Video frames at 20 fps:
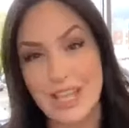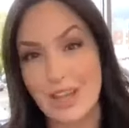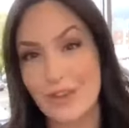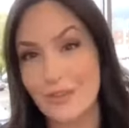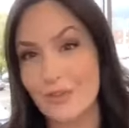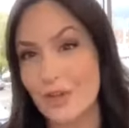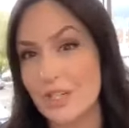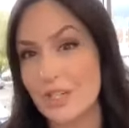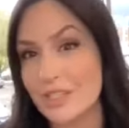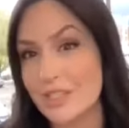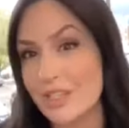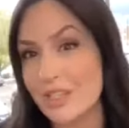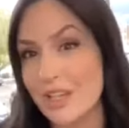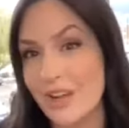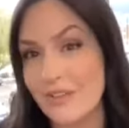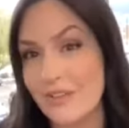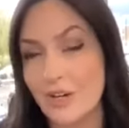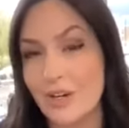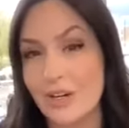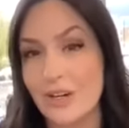like for us to
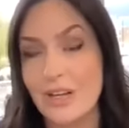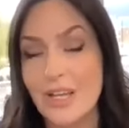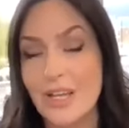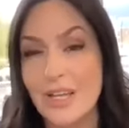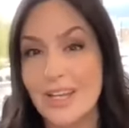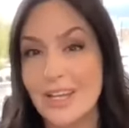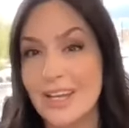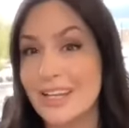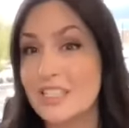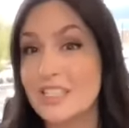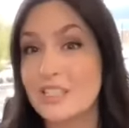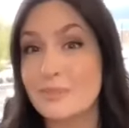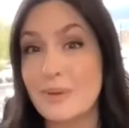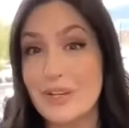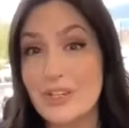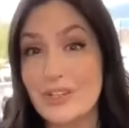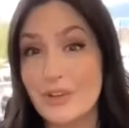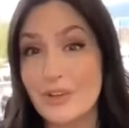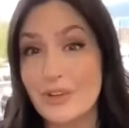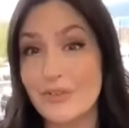cover,
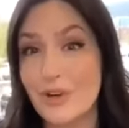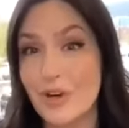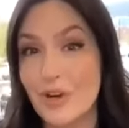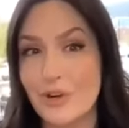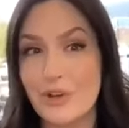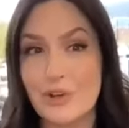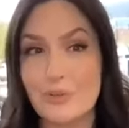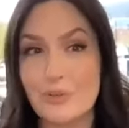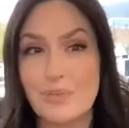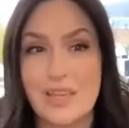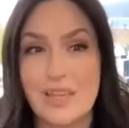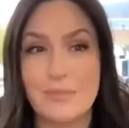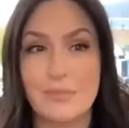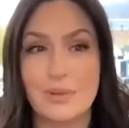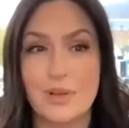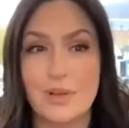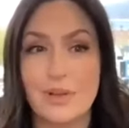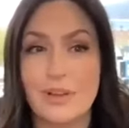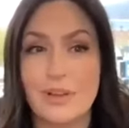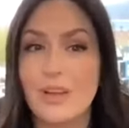especially for our new
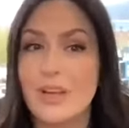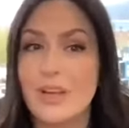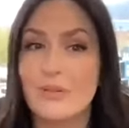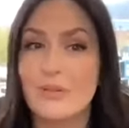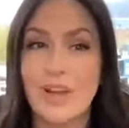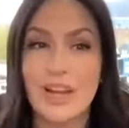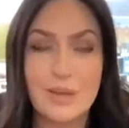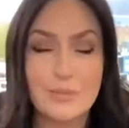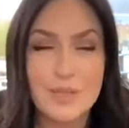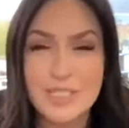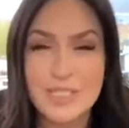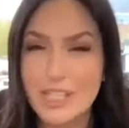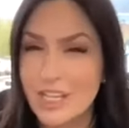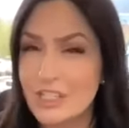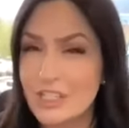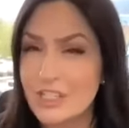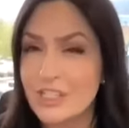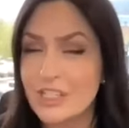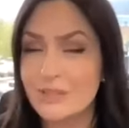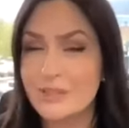people,
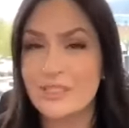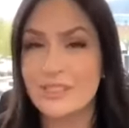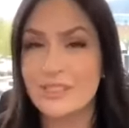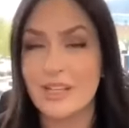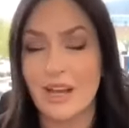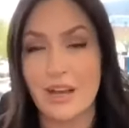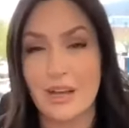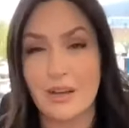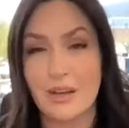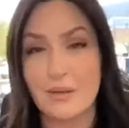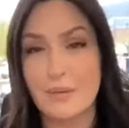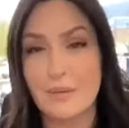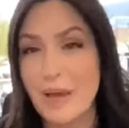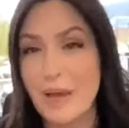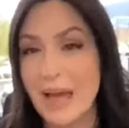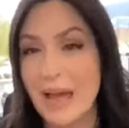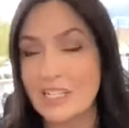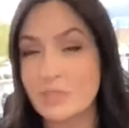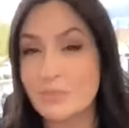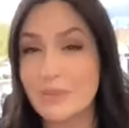recommendations on
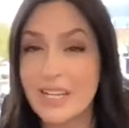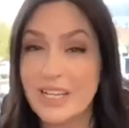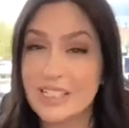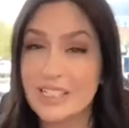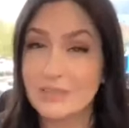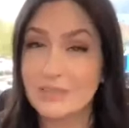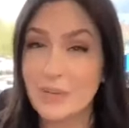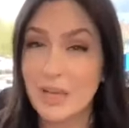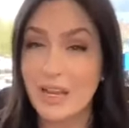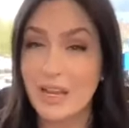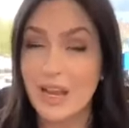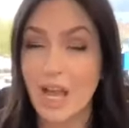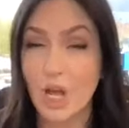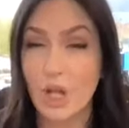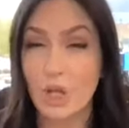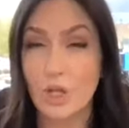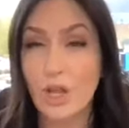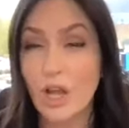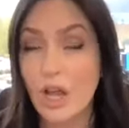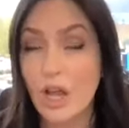patch placement,
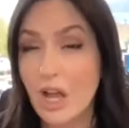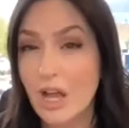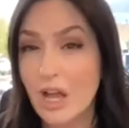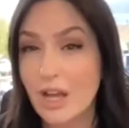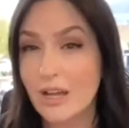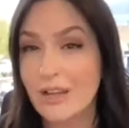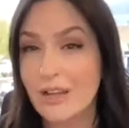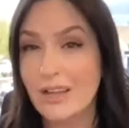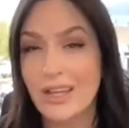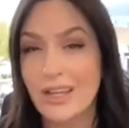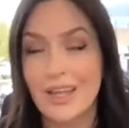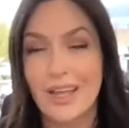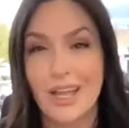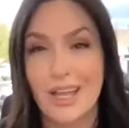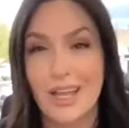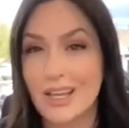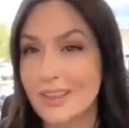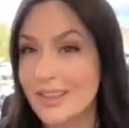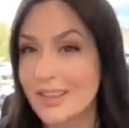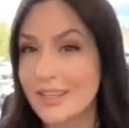how long,
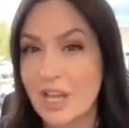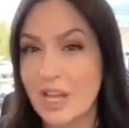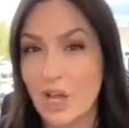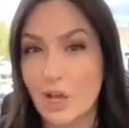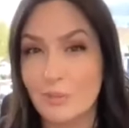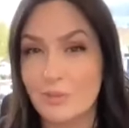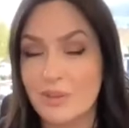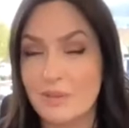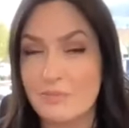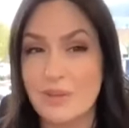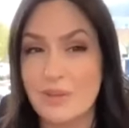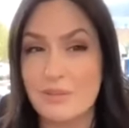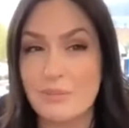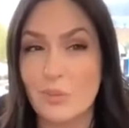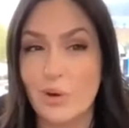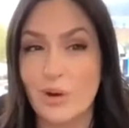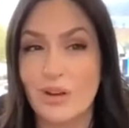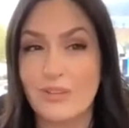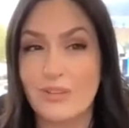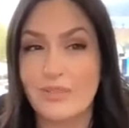anything to help them be
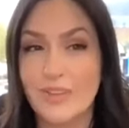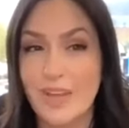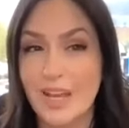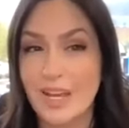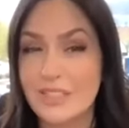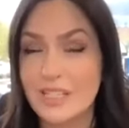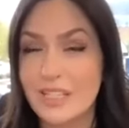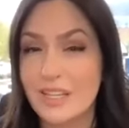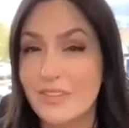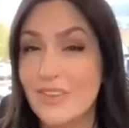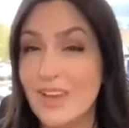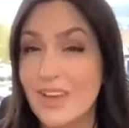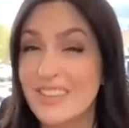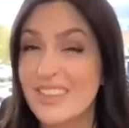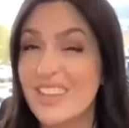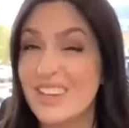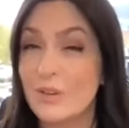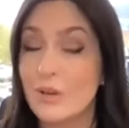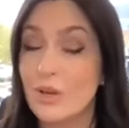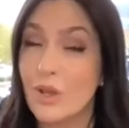more effective. And
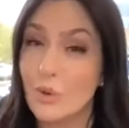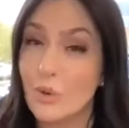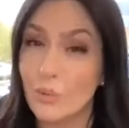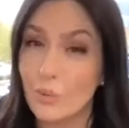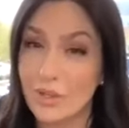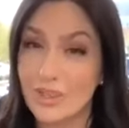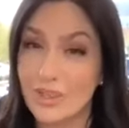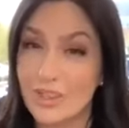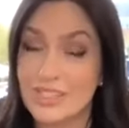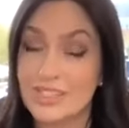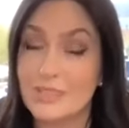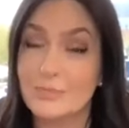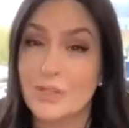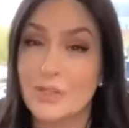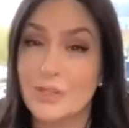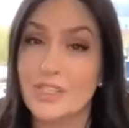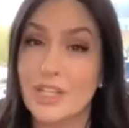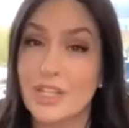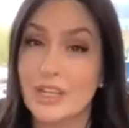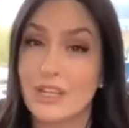then with this
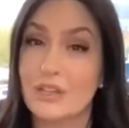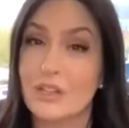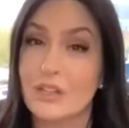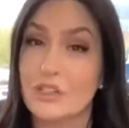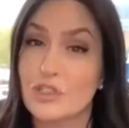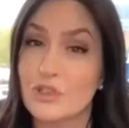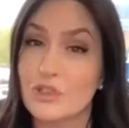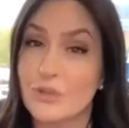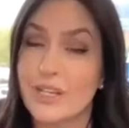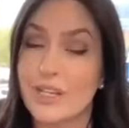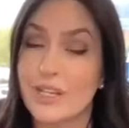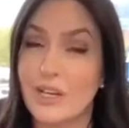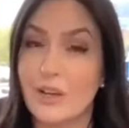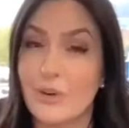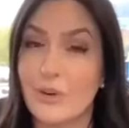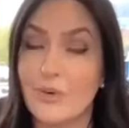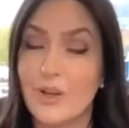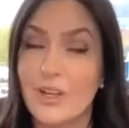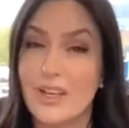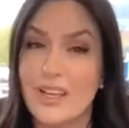particular
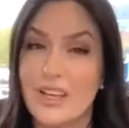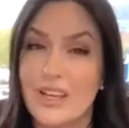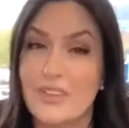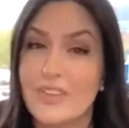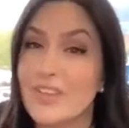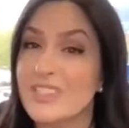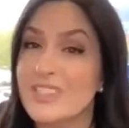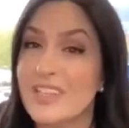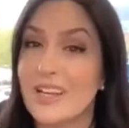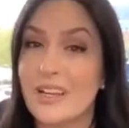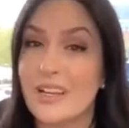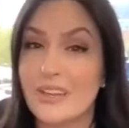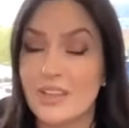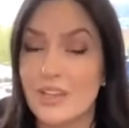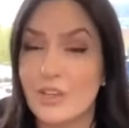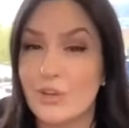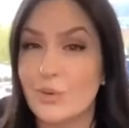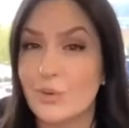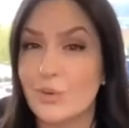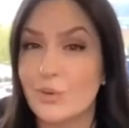trio, if there's
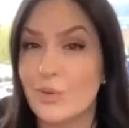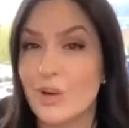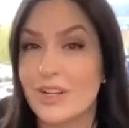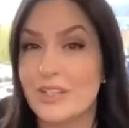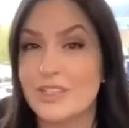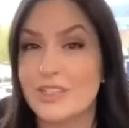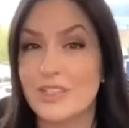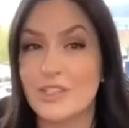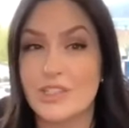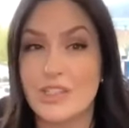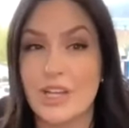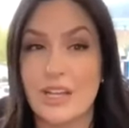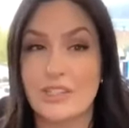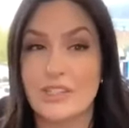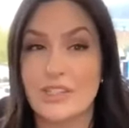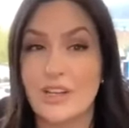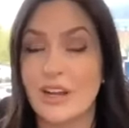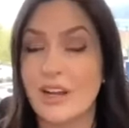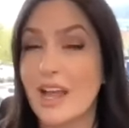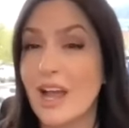anything you would want to
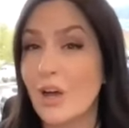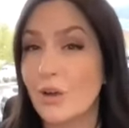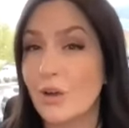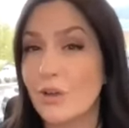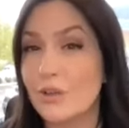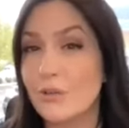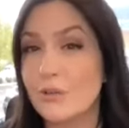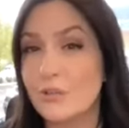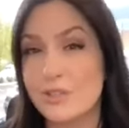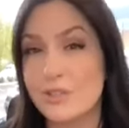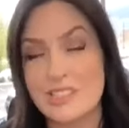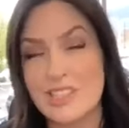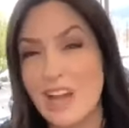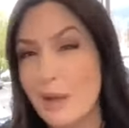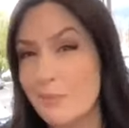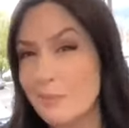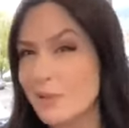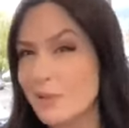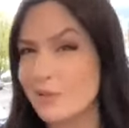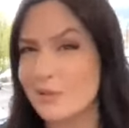suggest on how to use the
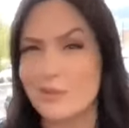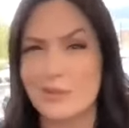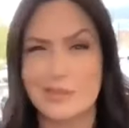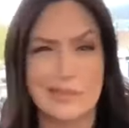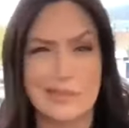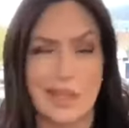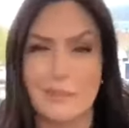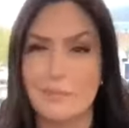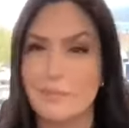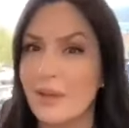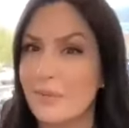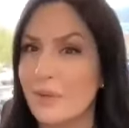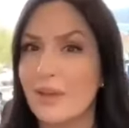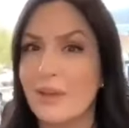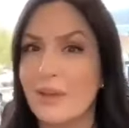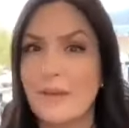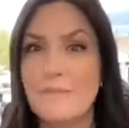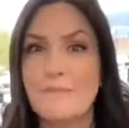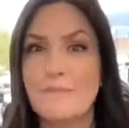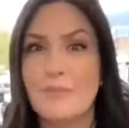topicals, like
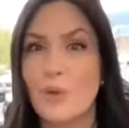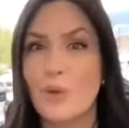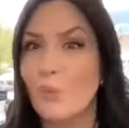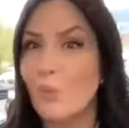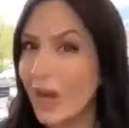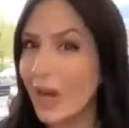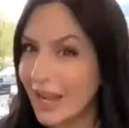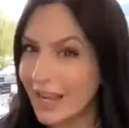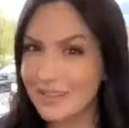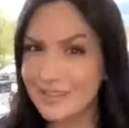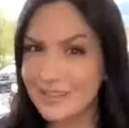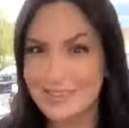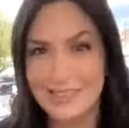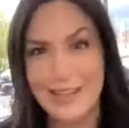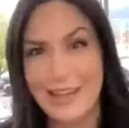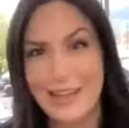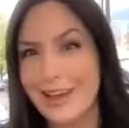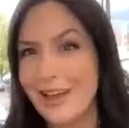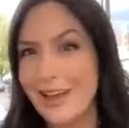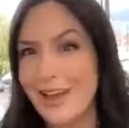maybe why is
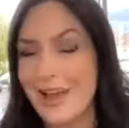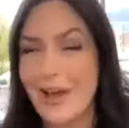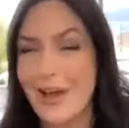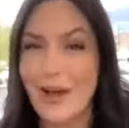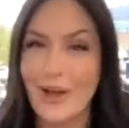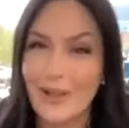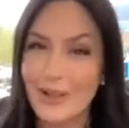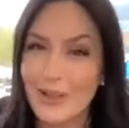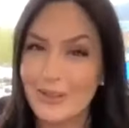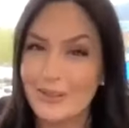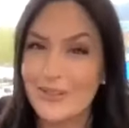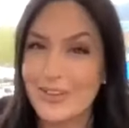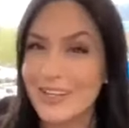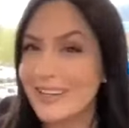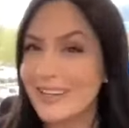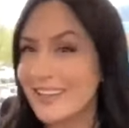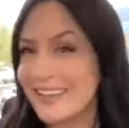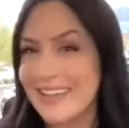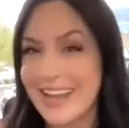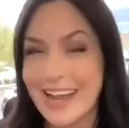the
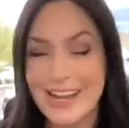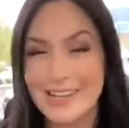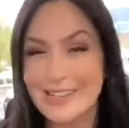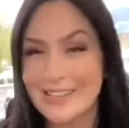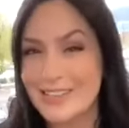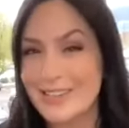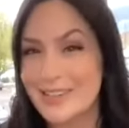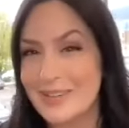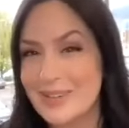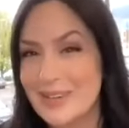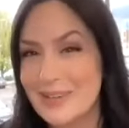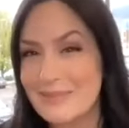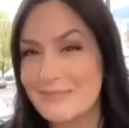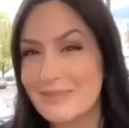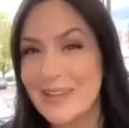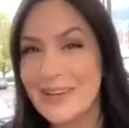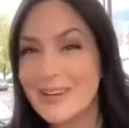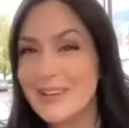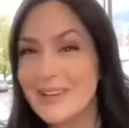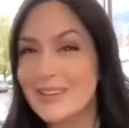Alavida night cream
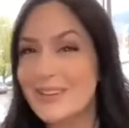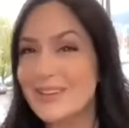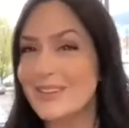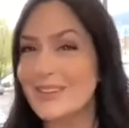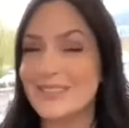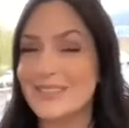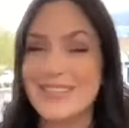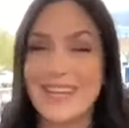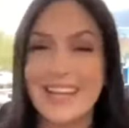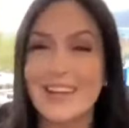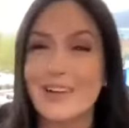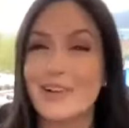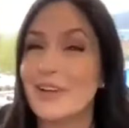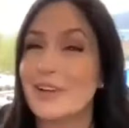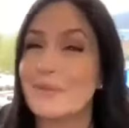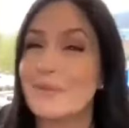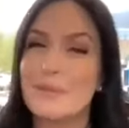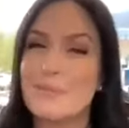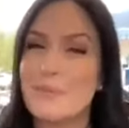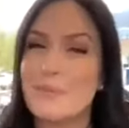bigger than the day
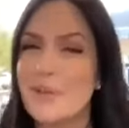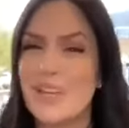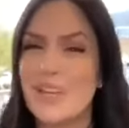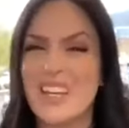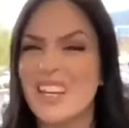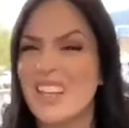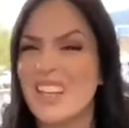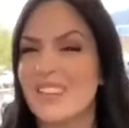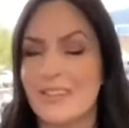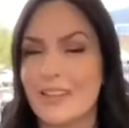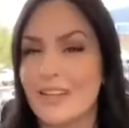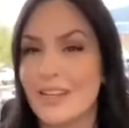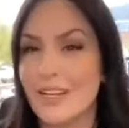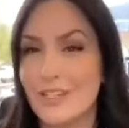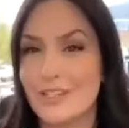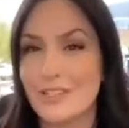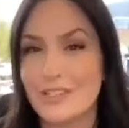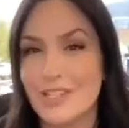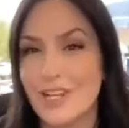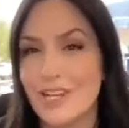cream? And maybe any
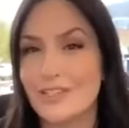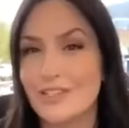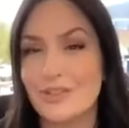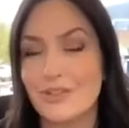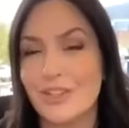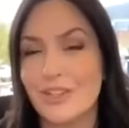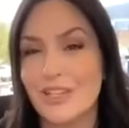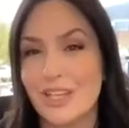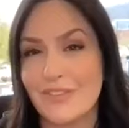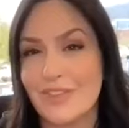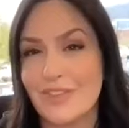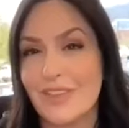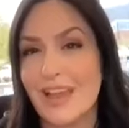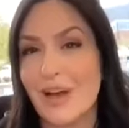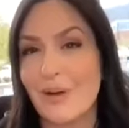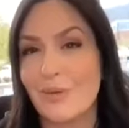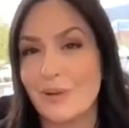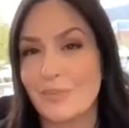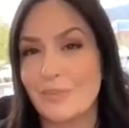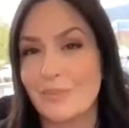insights you can give in
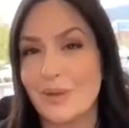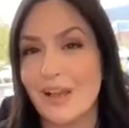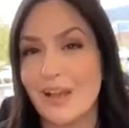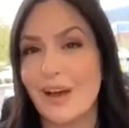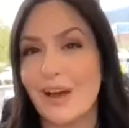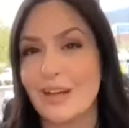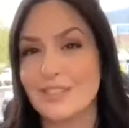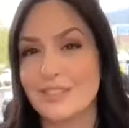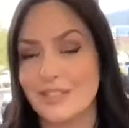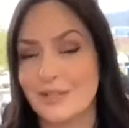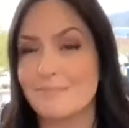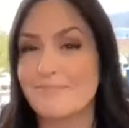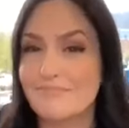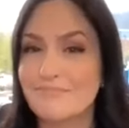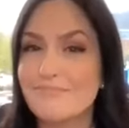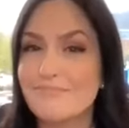that would be awesome.